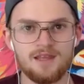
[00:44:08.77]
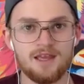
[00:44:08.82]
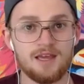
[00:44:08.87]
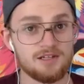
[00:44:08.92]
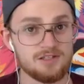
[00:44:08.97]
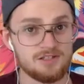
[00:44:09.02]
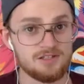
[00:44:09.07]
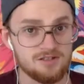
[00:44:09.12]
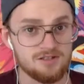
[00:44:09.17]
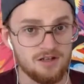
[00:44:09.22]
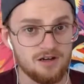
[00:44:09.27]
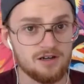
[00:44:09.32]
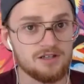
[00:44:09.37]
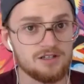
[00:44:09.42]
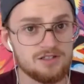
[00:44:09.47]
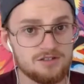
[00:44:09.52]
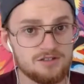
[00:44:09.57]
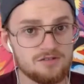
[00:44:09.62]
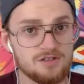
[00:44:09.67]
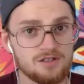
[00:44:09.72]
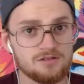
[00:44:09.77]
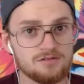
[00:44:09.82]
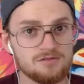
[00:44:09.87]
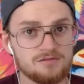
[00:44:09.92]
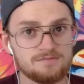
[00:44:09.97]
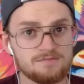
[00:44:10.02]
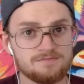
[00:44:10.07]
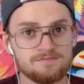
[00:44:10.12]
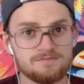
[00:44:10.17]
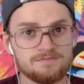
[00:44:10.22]
And as long as you do,
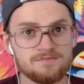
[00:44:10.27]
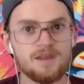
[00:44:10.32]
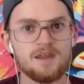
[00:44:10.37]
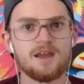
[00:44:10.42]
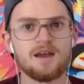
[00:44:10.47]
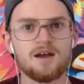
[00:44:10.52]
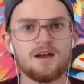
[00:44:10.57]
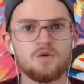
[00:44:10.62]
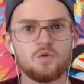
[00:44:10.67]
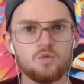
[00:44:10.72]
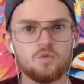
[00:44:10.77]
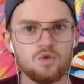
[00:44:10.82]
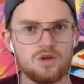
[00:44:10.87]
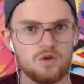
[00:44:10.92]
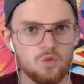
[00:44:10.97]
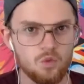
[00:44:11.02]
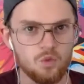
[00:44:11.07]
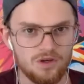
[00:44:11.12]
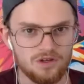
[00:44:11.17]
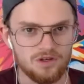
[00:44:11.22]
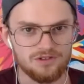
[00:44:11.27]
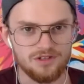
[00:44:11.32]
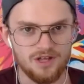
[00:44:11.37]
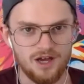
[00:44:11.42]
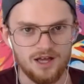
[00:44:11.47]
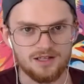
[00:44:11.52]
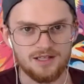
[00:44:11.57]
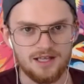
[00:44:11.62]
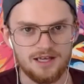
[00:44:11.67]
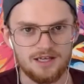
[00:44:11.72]
we will
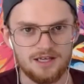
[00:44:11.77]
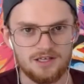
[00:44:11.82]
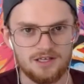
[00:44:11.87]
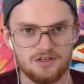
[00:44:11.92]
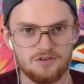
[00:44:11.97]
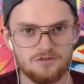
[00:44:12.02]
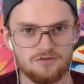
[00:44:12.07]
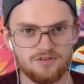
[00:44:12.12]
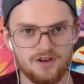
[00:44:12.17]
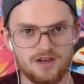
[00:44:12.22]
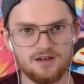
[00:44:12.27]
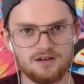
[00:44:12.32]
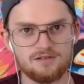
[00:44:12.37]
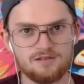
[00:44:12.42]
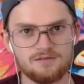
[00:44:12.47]
not let you fail.